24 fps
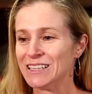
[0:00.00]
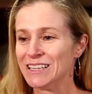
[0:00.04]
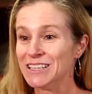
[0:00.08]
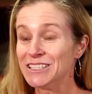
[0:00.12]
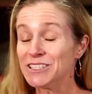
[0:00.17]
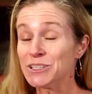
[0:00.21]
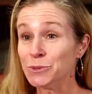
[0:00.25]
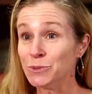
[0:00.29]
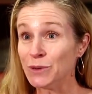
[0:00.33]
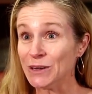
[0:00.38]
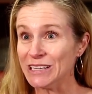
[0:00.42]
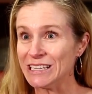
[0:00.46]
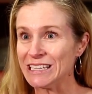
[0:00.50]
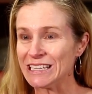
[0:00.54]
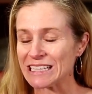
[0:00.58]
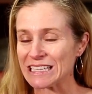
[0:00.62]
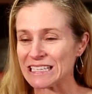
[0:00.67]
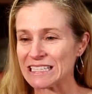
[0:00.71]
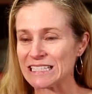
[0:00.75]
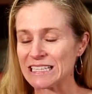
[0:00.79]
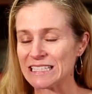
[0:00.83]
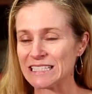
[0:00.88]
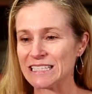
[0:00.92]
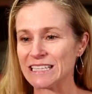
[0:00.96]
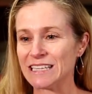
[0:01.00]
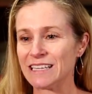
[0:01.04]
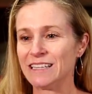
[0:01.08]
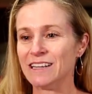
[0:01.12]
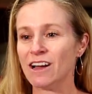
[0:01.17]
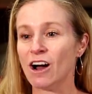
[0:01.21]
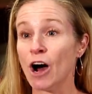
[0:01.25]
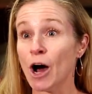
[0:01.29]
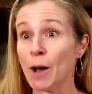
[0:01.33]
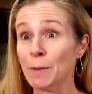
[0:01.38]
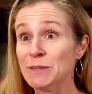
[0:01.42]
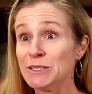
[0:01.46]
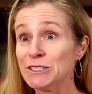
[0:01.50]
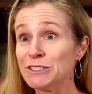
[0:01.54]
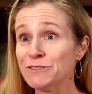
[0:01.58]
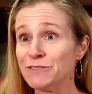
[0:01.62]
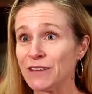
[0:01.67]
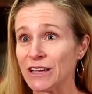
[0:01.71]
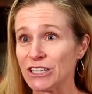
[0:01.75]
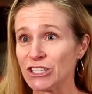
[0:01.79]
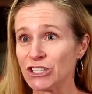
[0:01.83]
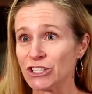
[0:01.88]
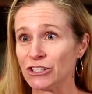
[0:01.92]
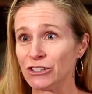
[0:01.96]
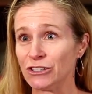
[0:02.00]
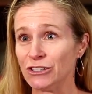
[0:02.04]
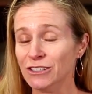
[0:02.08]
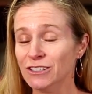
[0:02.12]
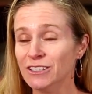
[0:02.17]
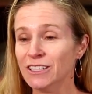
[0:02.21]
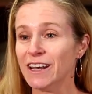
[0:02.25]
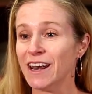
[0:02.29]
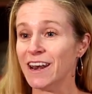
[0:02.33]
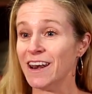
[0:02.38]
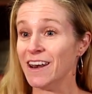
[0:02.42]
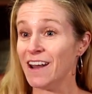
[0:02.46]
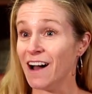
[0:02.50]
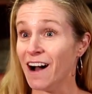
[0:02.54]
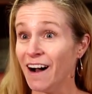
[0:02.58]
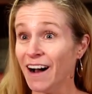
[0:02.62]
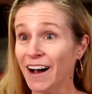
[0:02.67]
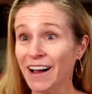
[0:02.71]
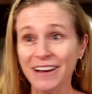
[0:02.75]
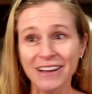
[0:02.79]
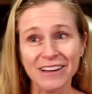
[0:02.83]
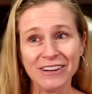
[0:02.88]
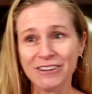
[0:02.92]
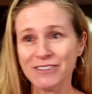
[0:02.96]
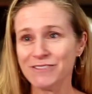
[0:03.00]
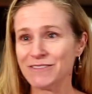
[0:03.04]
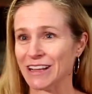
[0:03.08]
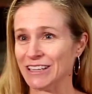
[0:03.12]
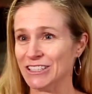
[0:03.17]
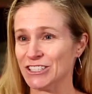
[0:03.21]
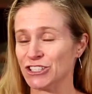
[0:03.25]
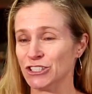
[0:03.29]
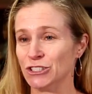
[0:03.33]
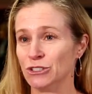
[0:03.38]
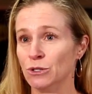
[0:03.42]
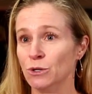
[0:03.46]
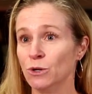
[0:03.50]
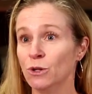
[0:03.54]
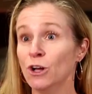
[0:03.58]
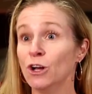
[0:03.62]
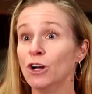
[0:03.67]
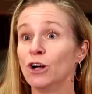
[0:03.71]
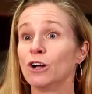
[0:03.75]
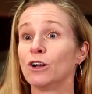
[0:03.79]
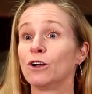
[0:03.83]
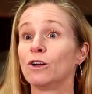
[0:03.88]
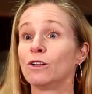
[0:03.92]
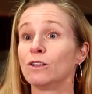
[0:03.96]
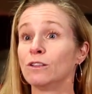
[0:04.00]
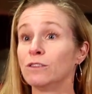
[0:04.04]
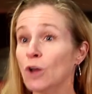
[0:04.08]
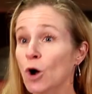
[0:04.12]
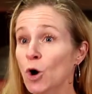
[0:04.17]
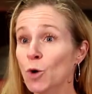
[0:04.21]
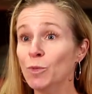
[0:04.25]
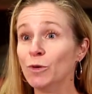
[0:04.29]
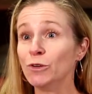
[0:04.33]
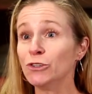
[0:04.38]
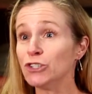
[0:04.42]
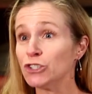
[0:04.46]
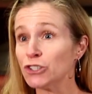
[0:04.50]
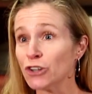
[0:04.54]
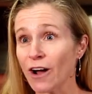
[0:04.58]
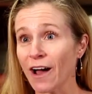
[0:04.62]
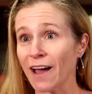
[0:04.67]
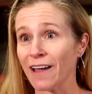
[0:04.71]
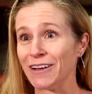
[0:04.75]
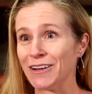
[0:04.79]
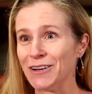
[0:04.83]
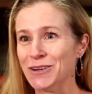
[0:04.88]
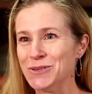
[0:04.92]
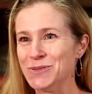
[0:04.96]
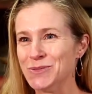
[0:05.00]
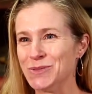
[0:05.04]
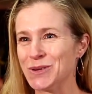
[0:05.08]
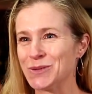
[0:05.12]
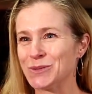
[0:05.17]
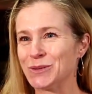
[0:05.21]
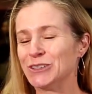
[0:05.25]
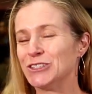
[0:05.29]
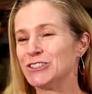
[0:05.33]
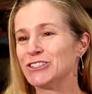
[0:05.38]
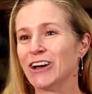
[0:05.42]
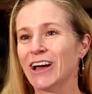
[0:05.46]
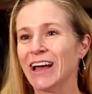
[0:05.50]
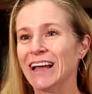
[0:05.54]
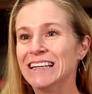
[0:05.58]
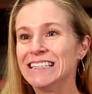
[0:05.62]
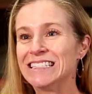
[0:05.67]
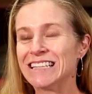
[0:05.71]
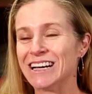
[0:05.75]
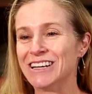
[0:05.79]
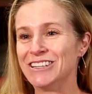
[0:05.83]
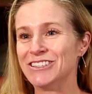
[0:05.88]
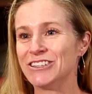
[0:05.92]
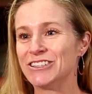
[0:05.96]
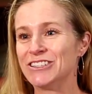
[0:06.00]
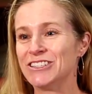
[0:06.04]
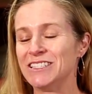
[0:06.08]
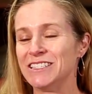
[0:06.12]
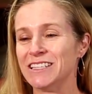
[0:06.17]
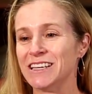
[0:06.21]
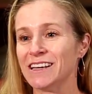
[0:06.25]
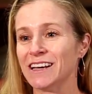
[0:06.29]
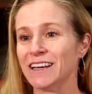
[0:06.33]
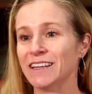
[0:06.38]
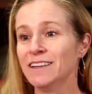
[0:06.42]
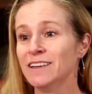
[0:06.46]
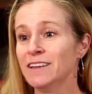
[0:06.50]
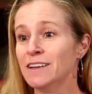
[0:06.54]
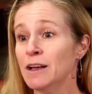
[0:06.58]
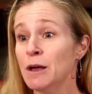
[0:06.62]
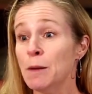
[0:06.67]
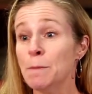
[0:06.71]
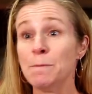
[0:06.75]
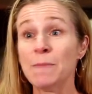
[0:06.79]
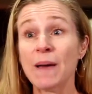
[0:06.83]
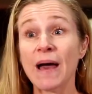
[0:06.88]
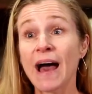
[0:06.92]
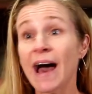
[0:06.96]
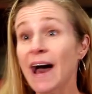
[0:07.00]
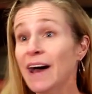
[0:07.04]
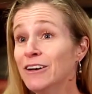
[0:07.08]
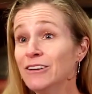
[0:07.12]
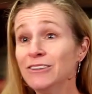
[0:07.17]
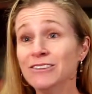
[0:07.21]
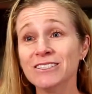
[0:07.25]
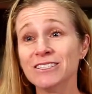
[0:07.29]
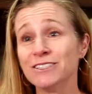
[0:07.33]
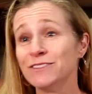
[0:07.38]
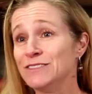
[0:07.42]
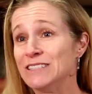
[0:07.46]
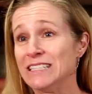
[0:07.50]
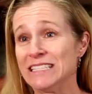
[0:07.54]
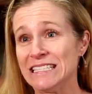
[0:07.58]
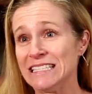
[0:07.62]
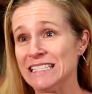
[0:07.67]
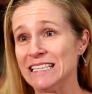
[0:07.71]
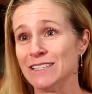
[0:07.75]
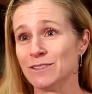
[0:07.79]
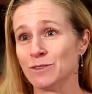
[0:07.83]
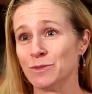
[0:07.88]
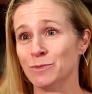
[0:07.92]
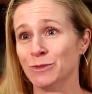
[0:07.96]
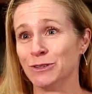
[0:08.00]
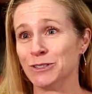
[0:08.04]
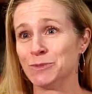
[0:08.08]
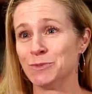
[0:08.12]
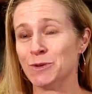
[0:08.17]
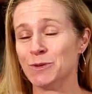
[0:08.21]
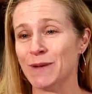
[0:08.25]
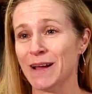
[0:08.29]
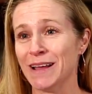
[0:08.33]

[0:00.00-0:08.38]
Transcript: So what it is, it's an observational, non-interventional, global trial where we're trying to understand patterns of disease of multiple